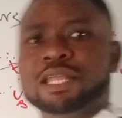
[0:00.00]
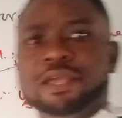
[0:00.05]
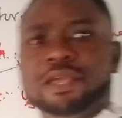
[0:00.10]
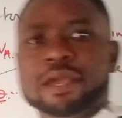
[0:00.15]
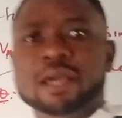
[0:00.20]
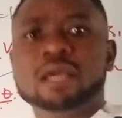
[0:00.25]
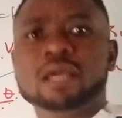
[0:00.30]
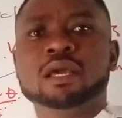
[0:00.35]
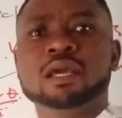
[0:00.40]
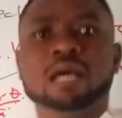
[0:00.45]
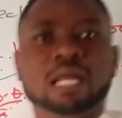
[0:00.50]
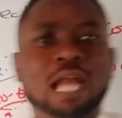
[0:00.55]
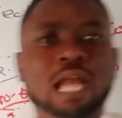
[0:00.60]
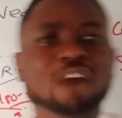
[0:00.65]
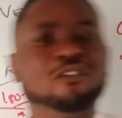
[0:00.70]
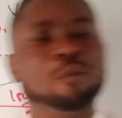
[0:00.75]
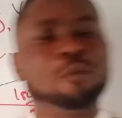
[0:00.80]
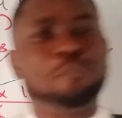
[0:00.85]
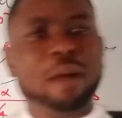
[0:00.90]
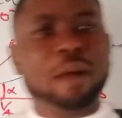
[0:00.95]
here. Now
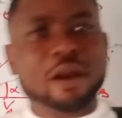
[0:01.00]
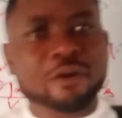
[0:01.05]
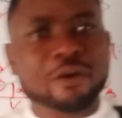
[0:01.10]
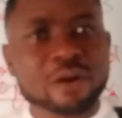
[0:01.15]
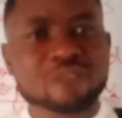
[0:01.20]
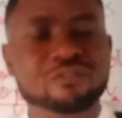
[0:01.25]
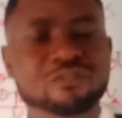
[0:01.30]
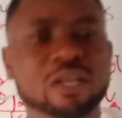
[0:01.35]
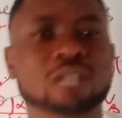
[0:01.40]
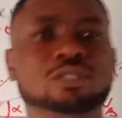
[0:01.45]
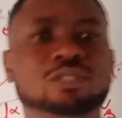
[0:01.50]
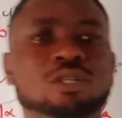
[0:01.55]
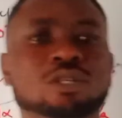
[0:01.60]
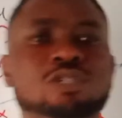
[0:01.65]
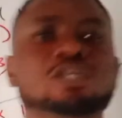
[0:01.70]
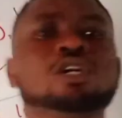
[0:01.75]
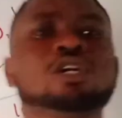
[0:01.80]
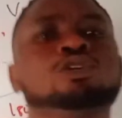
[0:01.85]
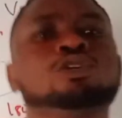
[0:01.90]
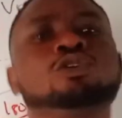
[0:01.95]
for parallel
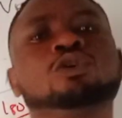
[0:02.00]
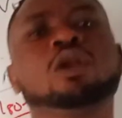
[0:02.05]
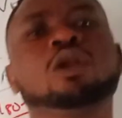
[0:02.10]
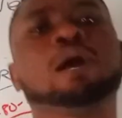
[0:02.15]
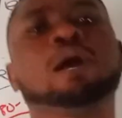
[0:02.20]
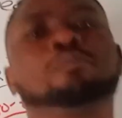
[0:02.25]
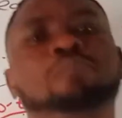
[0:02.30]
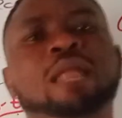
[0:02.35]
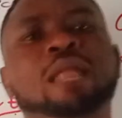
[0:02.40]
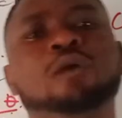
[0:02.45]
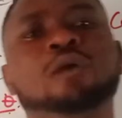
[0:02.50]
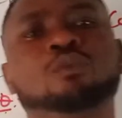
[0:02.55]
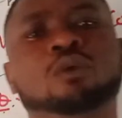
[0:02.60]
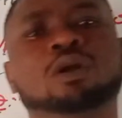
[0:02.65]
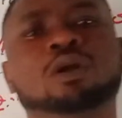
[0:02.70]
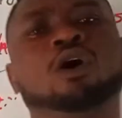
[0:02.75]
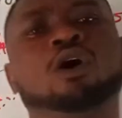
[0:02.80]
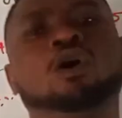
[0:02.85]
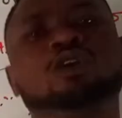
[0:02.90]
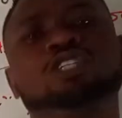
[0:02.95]
vectors, you're going to apply
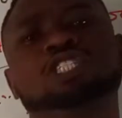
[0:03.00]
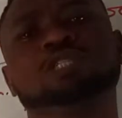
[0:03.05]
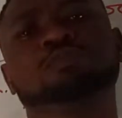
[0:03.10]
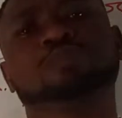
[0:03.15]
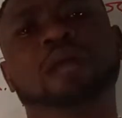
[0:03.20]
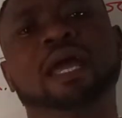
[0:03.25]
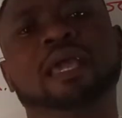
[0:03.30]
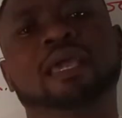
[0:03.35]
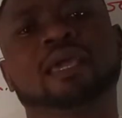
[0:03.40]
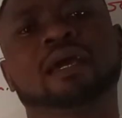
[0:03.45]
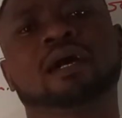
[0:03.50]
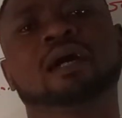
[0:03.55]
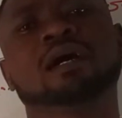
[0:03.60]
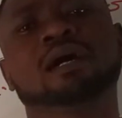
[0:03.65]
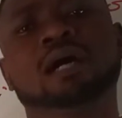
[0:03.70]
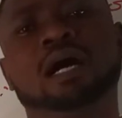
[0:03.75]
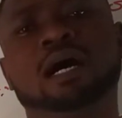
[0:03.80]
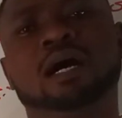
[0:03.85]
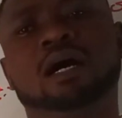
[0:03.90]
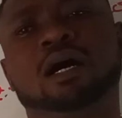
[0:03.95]
what? Algebraic
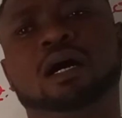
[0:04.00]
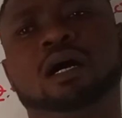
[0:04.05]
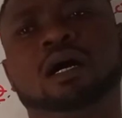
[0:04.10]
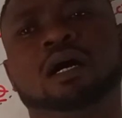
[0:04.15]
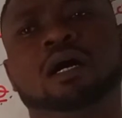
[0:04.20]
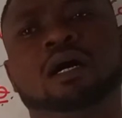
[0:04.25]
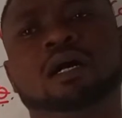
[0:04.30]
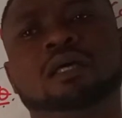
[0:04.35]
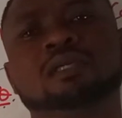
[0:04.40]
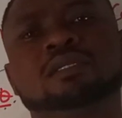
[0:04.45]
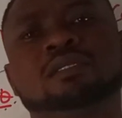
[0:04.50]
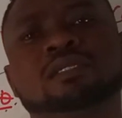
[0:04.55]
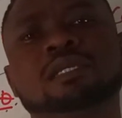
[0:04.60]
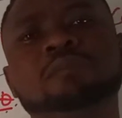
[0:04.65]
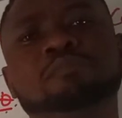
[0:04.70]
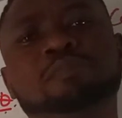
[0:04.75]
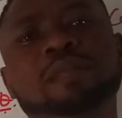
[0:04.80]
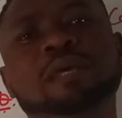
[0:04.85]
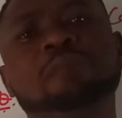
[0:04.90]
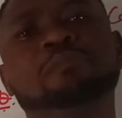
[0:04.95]
is
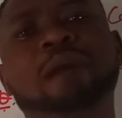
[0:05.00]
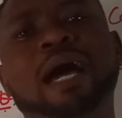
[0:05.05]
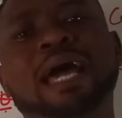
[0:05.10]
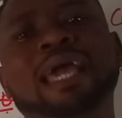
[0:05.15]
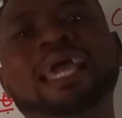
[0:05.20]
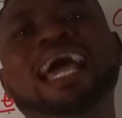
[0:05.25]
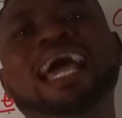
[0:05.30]
simply by